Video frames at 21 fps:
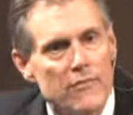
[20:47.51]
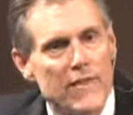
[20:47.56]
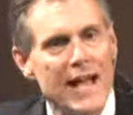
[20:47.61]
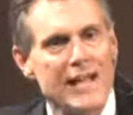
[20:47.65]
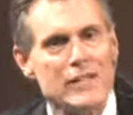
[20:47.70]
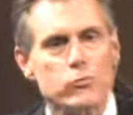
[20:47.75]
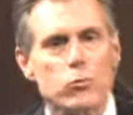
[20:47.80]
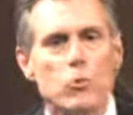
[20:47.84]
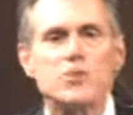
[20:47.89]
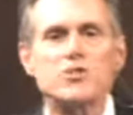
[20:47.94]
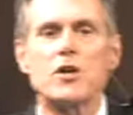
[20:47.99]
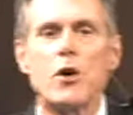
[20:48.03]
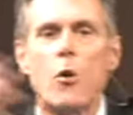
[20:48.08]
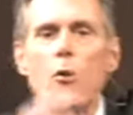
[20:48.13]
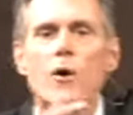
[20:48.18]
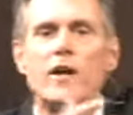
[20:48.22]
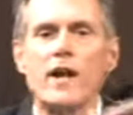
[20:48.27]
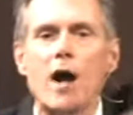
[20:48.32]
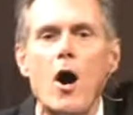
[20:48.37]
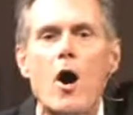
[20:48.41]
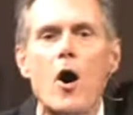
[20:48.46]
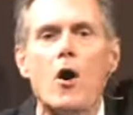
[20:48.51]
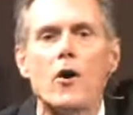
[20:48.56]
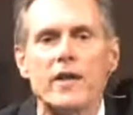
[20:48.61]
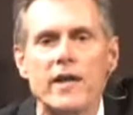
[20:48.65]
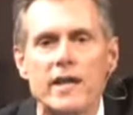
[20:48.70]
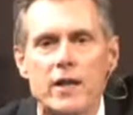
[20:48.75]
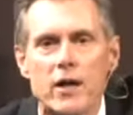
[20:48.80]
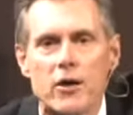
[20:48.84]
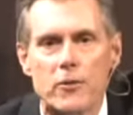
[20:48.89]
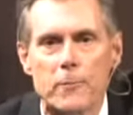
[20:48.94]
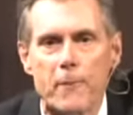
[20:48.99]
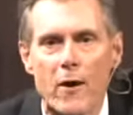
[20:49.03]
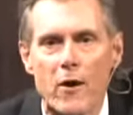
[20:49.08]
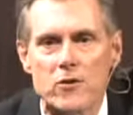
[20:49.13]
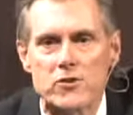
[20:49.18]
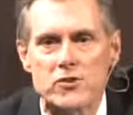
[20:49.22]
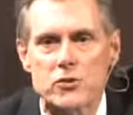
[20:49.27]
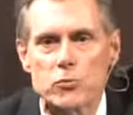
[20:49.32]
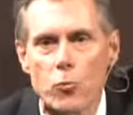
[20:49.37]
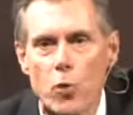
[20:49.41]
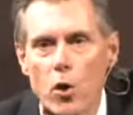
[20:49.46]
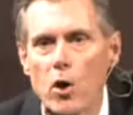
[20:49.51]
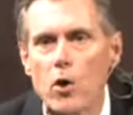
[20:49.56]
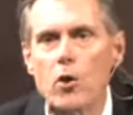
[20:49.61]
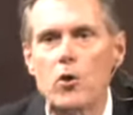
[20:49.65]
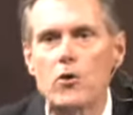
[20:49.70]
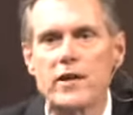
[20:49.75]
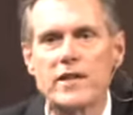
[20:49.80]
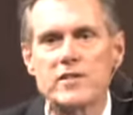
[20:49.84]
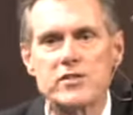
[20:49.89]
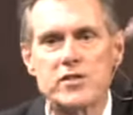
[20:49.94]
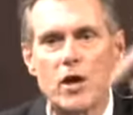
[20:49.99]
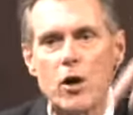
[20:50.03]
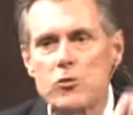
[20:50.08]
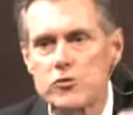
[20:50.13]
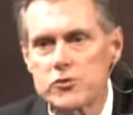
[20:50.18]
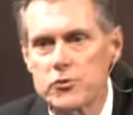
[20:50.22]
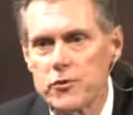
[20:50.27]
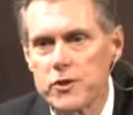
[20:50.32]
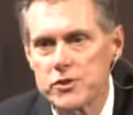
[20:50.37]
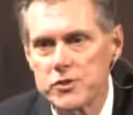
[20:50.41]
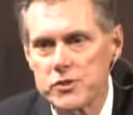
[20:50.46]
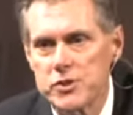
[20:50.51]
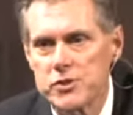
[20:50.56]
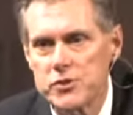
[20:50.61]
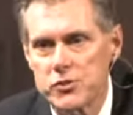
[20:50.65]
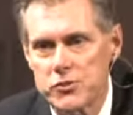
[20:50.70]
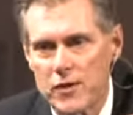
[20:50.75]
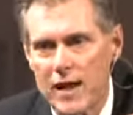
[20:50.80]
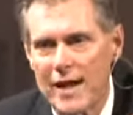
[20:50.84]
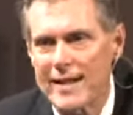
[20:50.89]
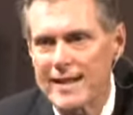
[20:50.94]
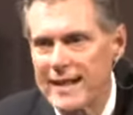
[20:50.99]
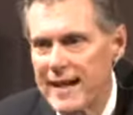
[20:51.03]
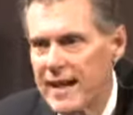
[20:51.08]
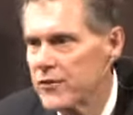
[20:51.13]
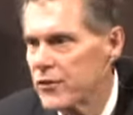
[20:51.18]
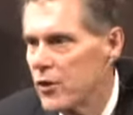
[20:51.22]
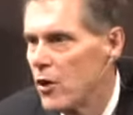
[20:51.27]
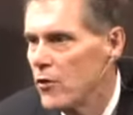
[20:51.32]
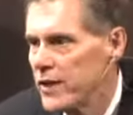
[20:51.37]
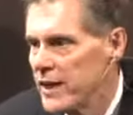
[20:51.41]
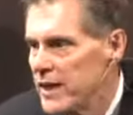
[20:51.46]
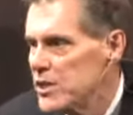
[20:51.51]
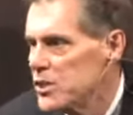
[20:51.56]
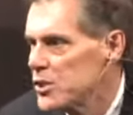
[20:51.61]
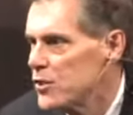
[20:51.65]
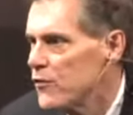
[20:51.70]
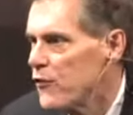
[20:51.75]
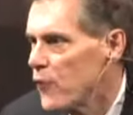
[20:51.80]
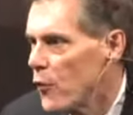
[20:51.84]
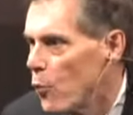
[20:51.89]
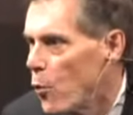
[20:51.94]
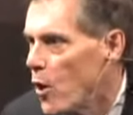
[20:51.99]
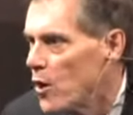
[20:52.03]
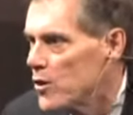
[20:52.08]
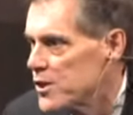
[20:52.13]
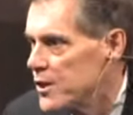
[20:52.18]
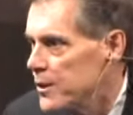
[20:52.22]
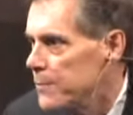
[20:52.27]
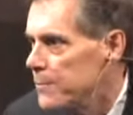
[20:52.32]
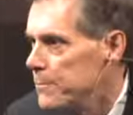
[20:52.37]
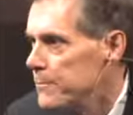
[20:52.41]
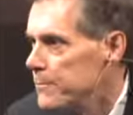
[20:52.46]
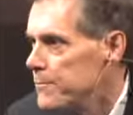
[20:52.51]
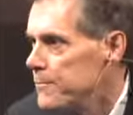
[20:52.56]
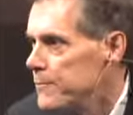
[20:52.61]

That's what's going on in other parts of the world as those Christians try to gather on Easter for worship.